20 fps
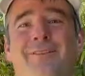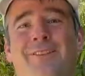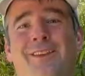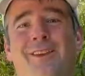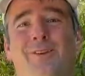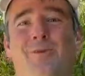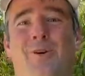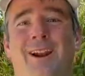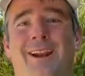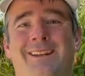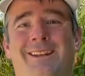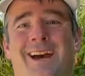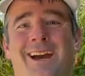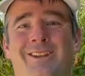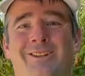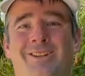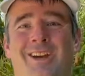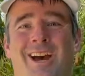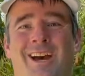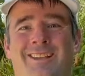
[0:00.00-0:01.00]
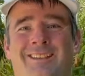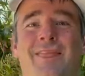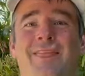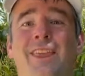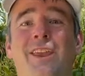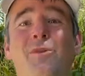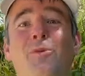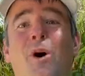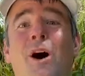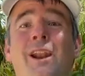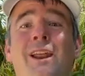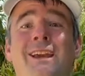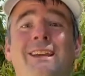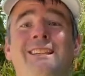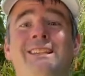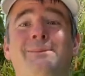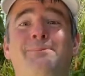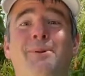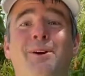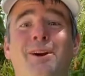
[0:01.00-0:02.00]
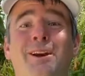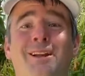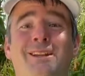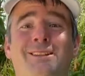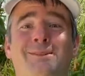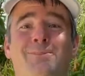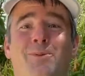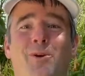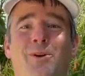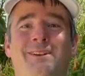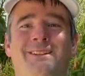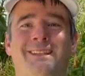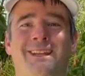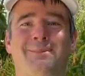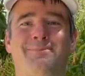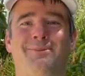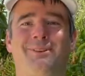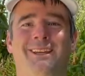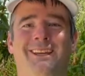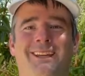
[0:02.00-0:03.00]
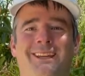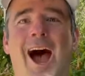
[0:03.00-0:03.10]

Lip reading: that you want to digest, that you want to experience more deeply?